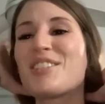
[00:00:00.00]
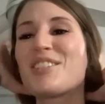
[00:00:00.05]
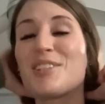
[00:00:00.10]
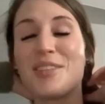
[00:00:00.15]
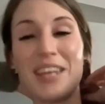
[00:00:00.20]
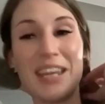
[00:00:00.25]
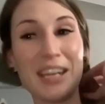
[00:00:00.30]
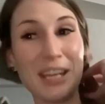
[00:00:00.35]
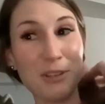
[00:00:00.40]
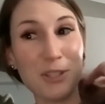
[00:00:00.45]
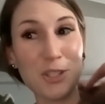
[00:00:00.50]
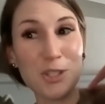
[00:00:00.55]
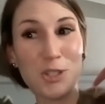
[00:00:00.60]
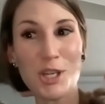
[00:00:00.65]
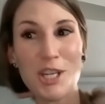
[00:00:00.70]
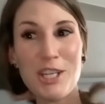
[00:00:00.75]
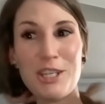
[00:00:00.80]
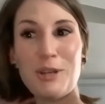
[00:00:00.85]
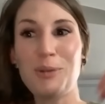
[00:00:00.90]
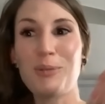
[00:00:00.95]
So then I was
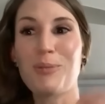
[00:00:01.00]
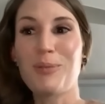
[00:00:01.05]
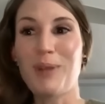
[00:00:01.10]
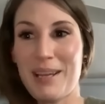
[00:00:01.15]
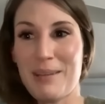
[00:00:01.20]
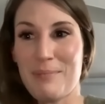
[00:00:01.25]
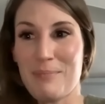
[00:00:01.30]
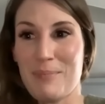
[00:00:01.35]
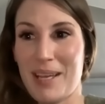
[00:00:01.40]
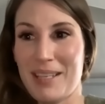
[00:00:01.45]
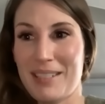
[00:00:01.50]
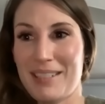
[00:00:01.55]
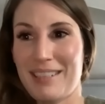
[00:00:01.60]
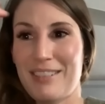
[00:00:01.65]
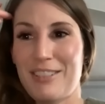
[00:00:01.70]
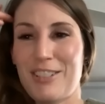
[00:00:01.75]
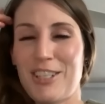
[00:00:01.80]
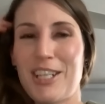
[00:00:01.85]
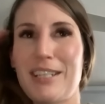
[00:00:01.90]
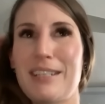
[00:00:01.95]
trying to write
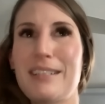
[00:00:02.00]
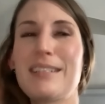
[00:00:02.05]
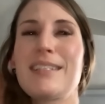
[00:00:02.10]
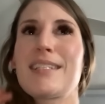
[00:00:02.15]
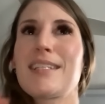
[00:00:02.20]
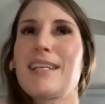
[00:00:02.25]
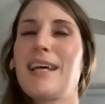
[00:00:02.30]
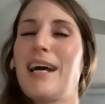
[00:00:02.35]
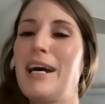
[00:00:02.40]
messages.